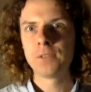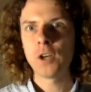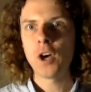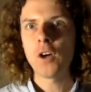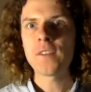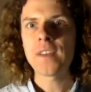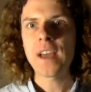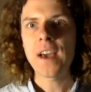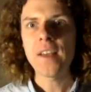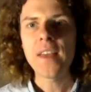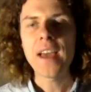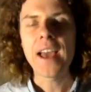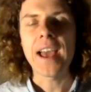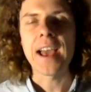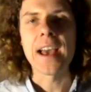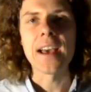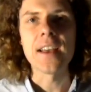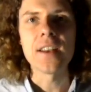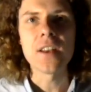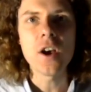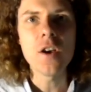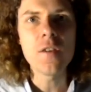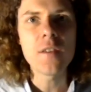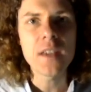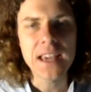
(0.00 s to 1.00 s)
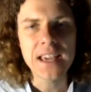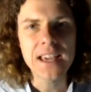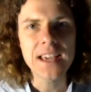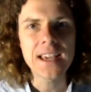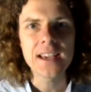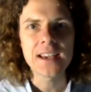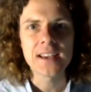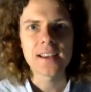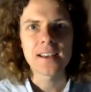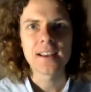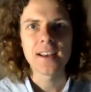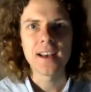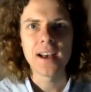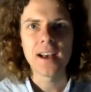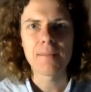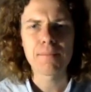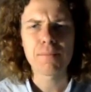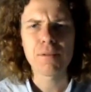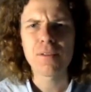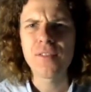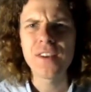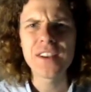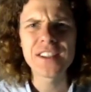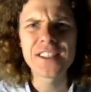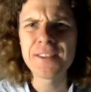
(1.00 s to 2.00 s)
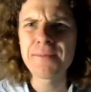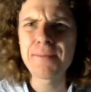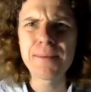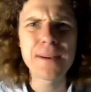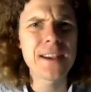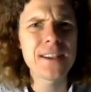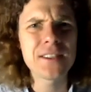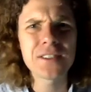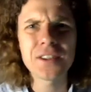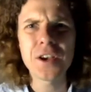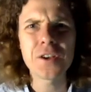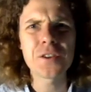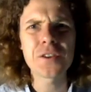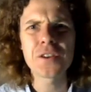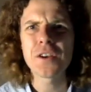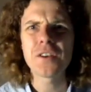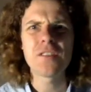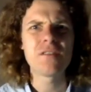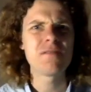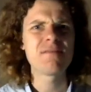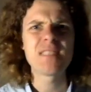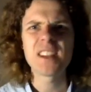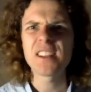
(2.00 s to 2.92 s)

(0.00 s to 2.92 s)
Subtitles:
On the other hand, over here, Professor Piazzotto